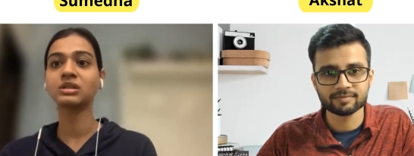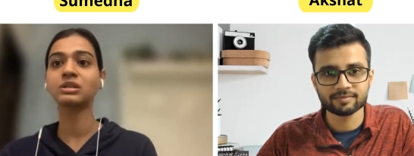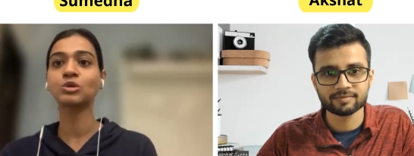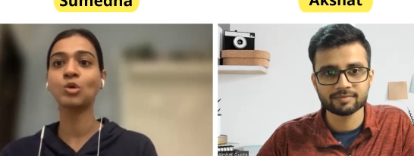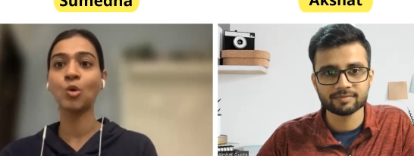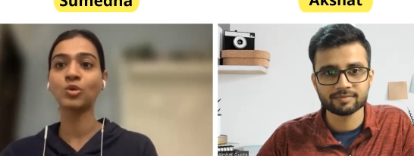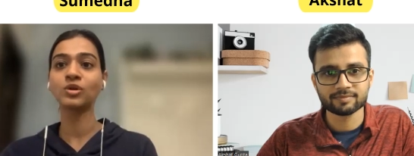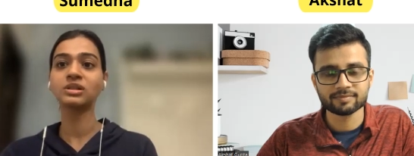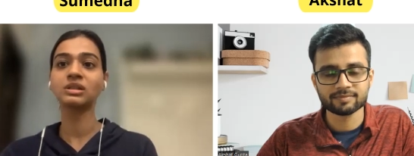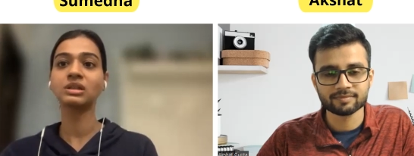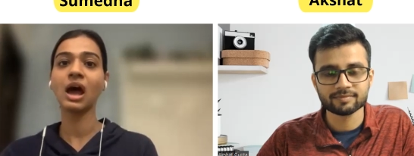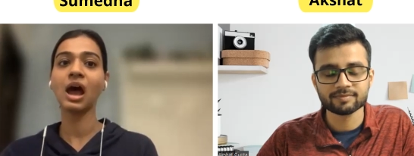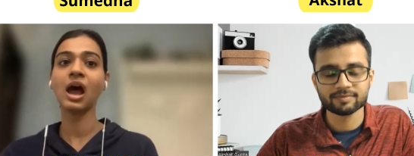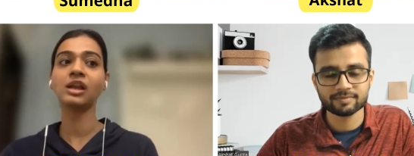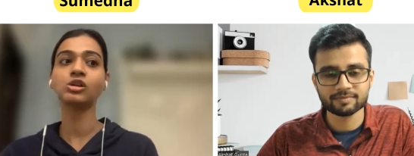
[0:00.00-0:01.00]
Speaker 1: course.
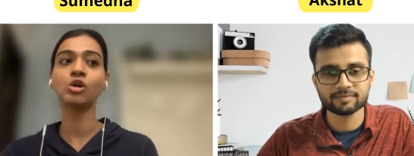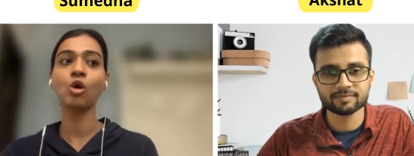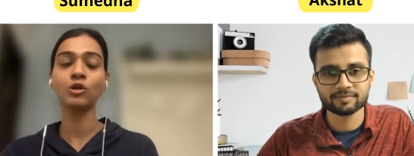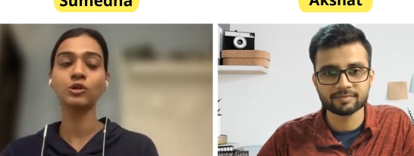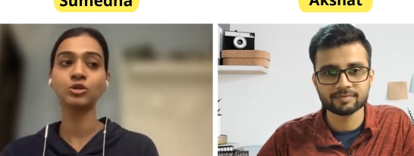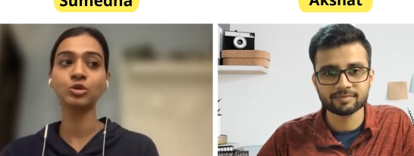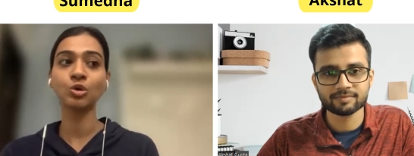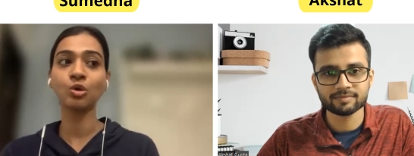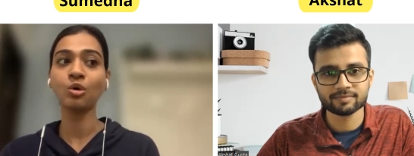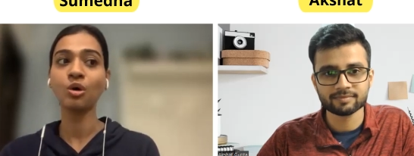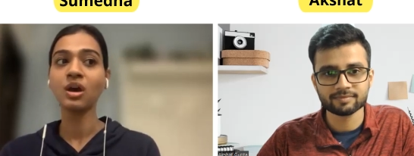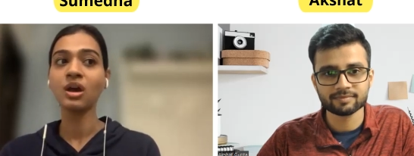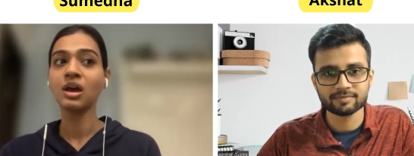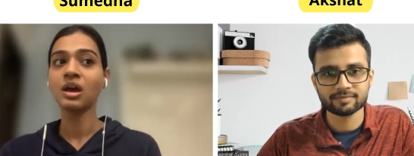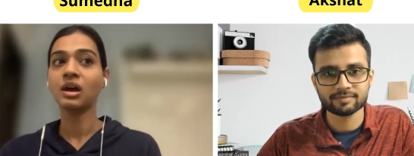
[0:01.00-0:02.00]
And also,
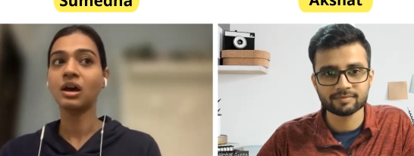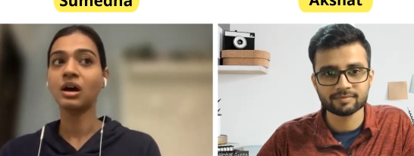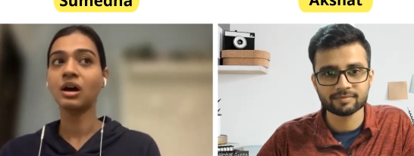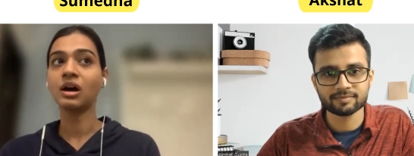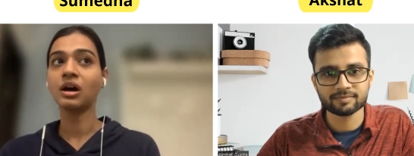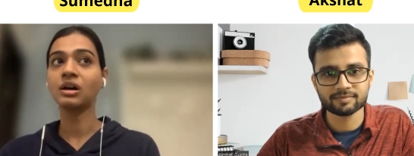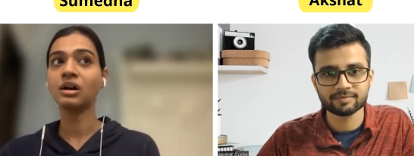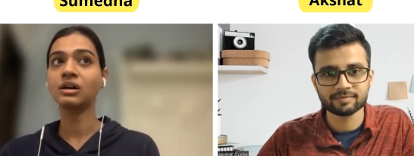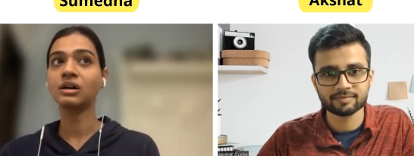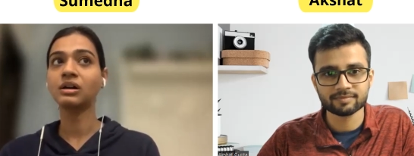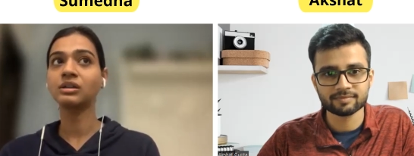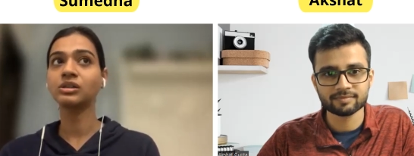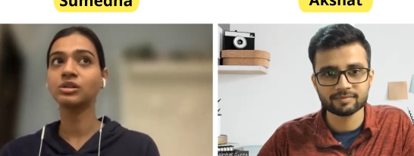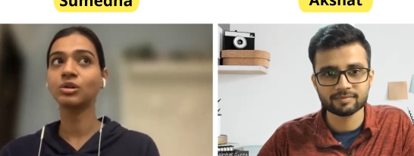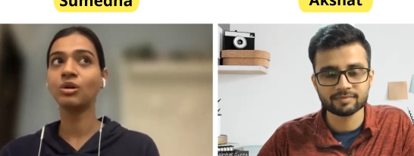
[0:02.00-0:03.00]

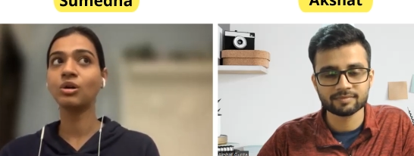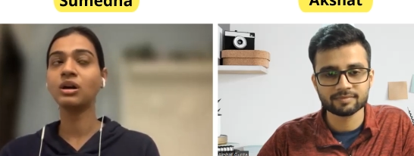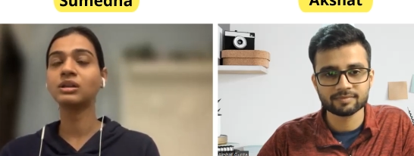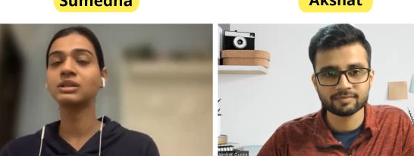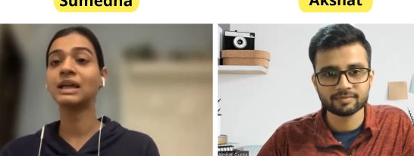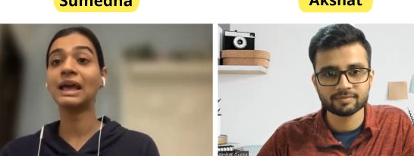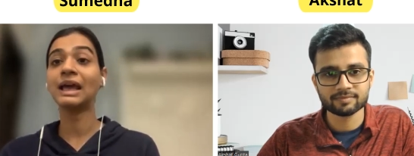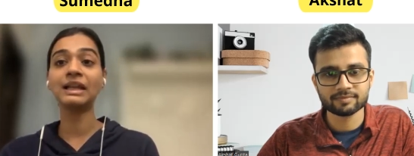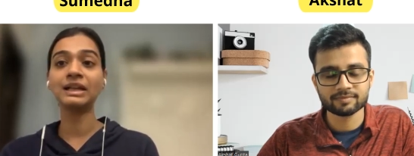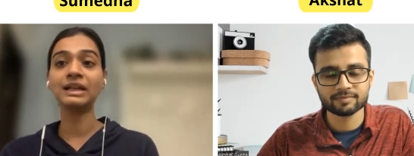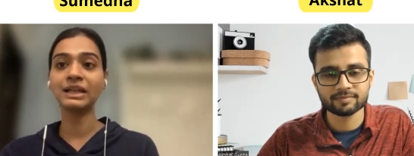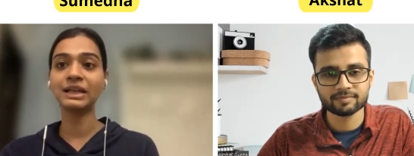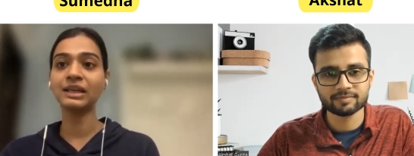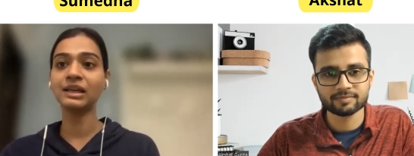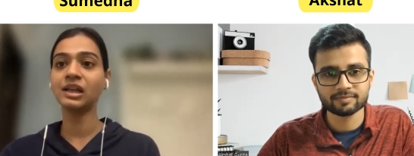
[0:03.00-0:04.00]
you know, the
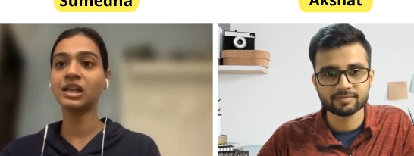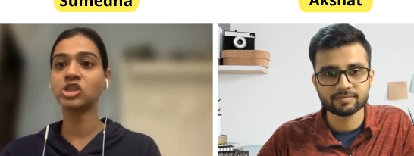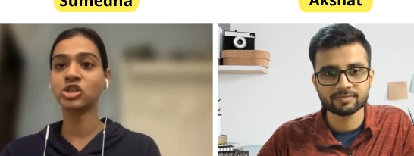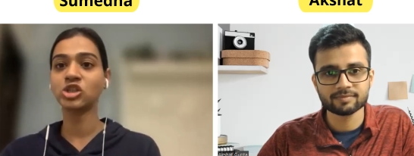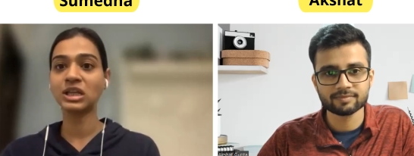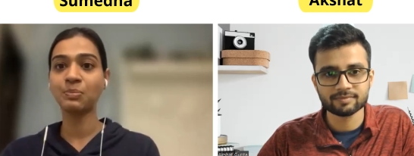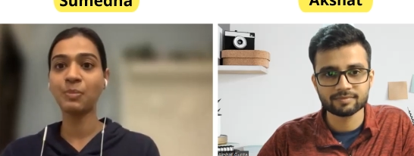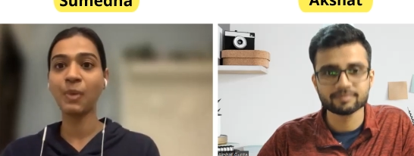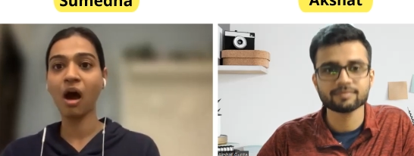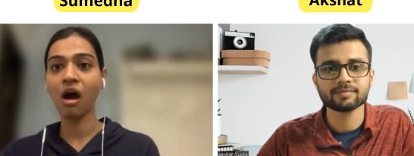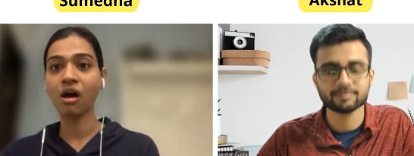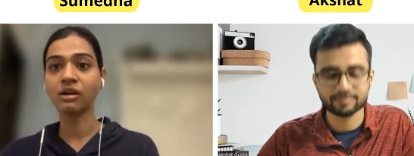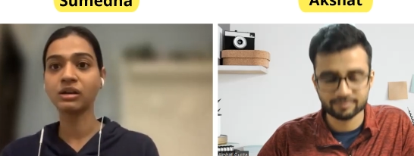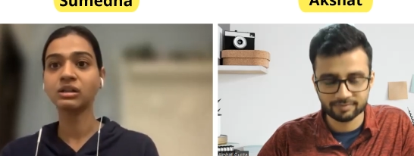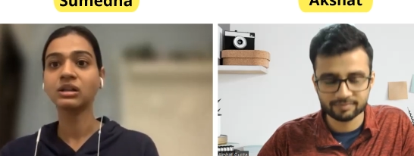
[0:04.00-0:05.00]
LLD and HLD
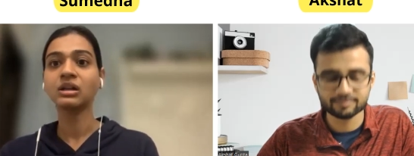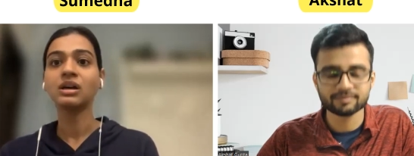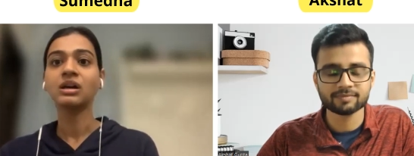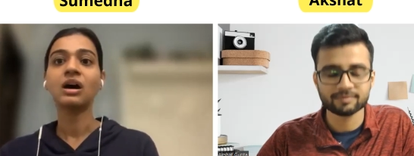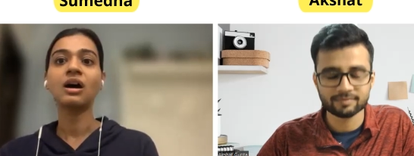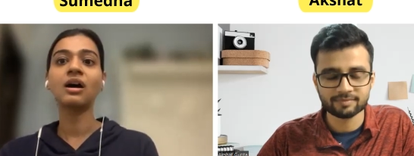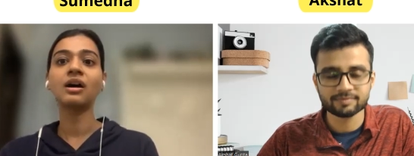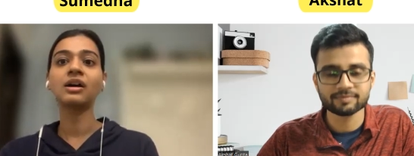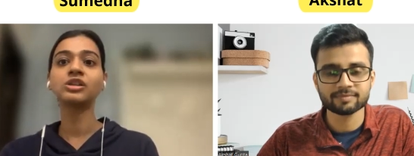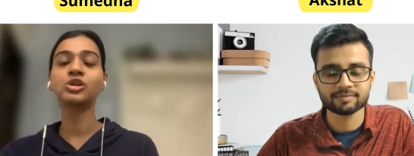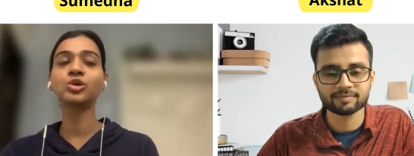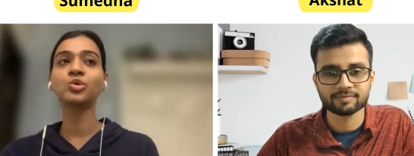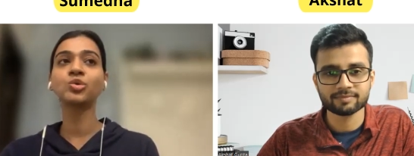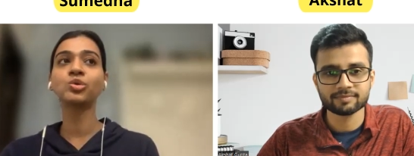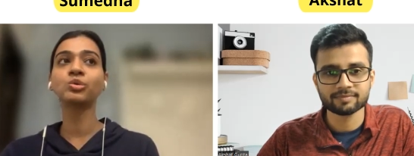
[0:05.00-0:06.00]
part,
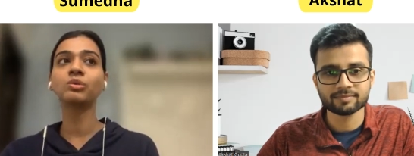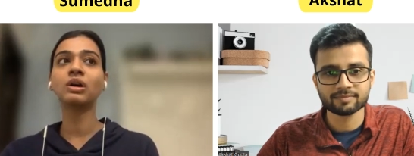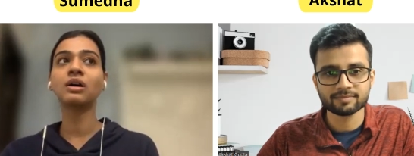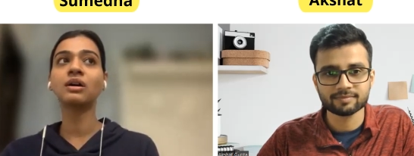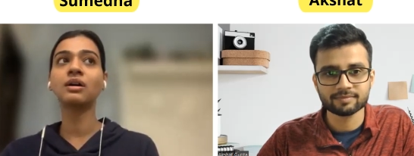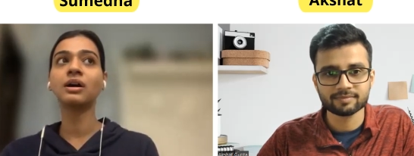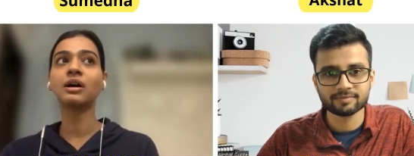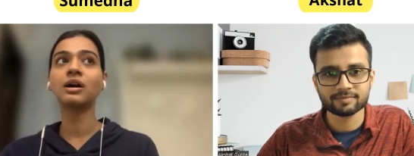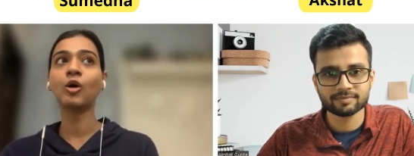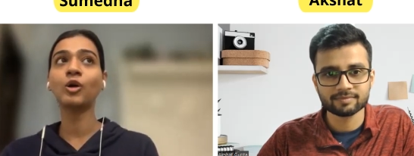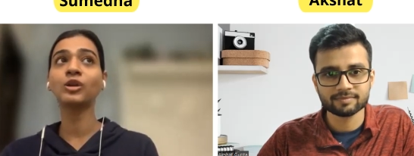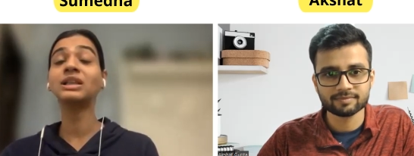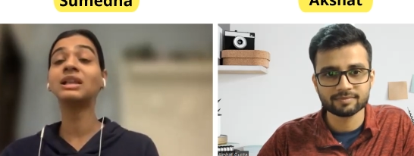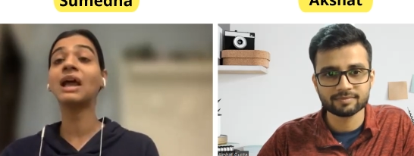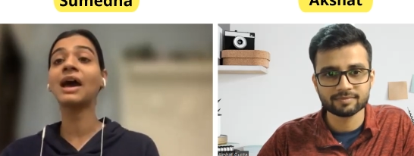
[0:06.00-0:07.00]
you
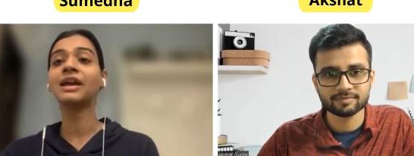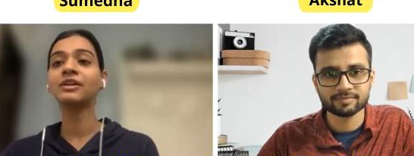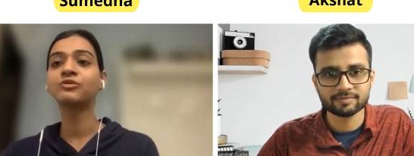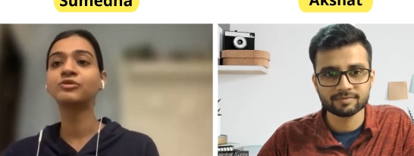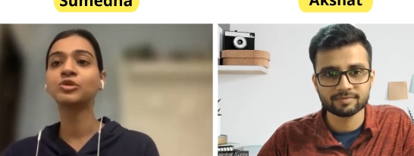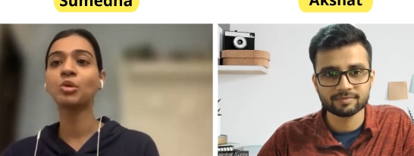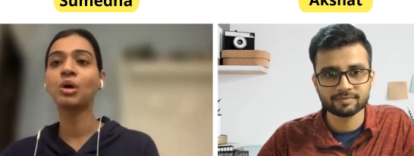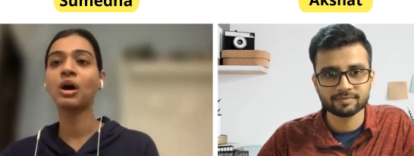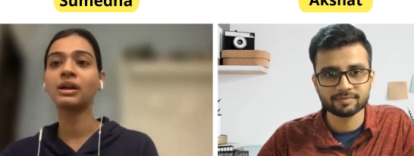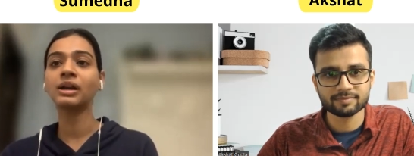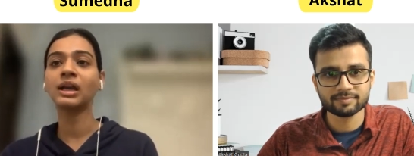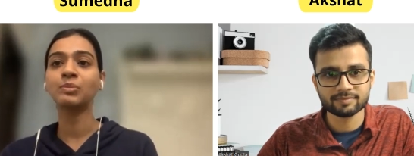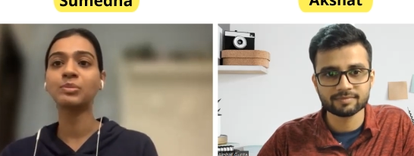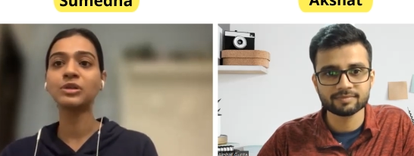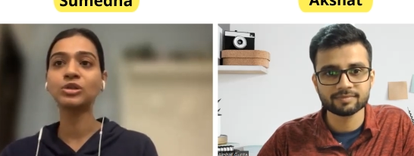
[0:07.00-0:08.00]
on the live, you
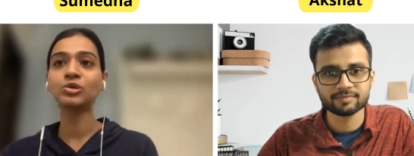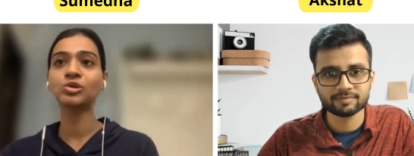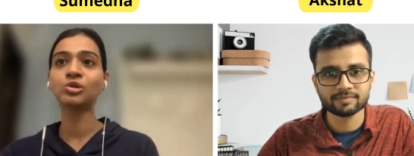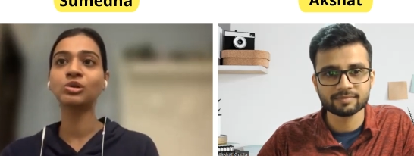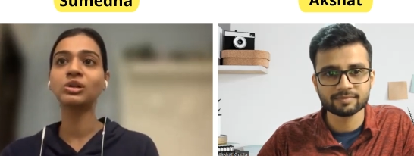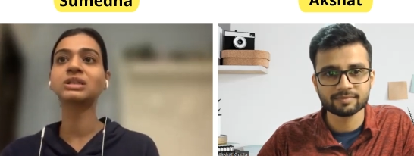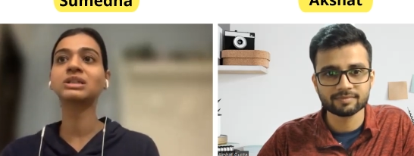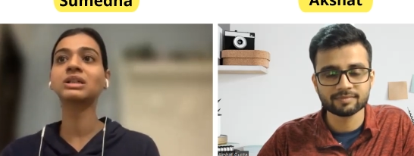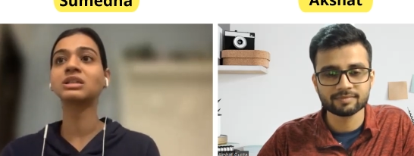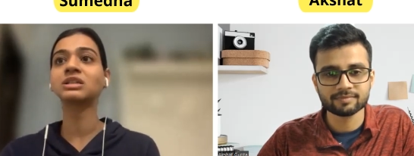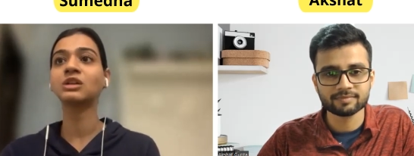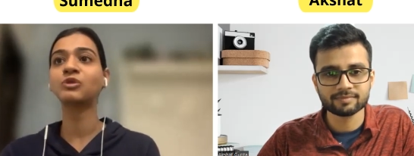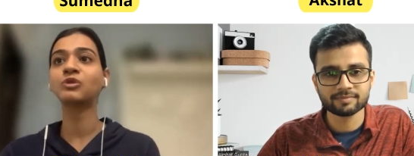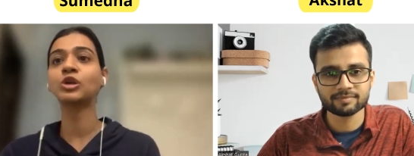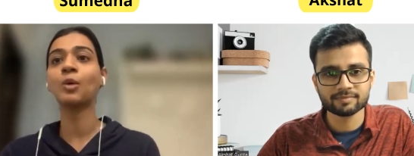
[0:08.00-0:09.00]
are able to, you know,
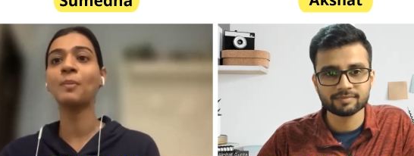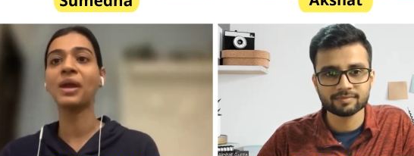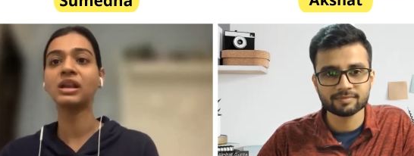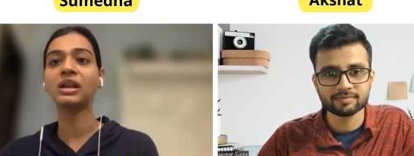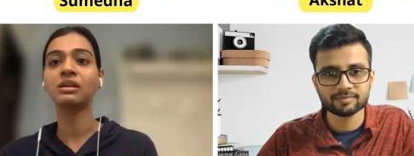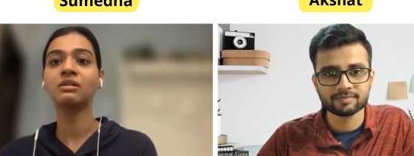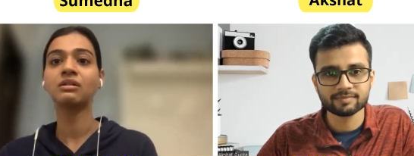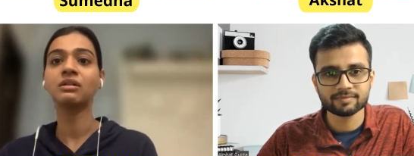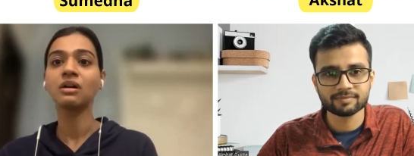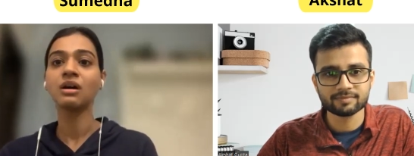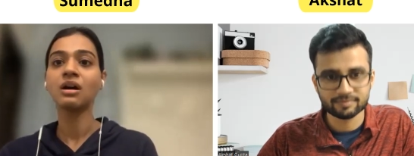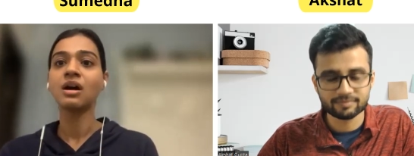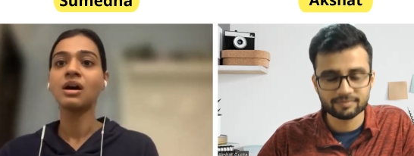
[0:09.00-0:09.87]
discuss it with your mentor.